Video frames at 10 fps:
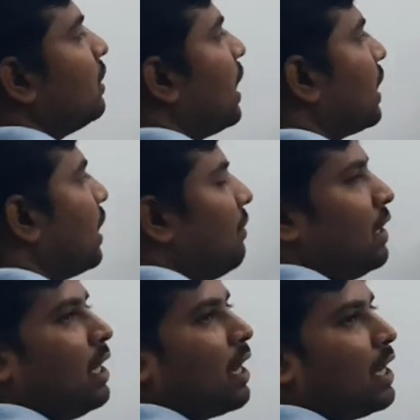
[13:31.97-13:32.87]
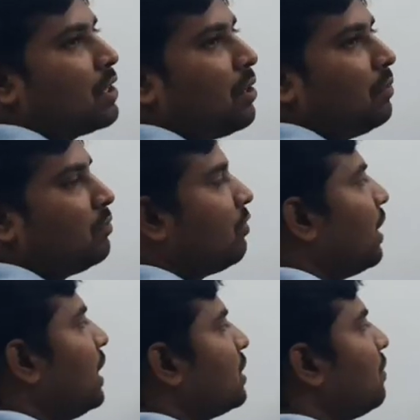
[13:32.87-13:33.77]
they are given the ratio
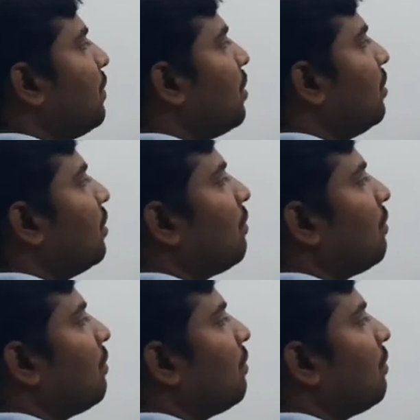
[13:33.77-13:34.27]
5:4.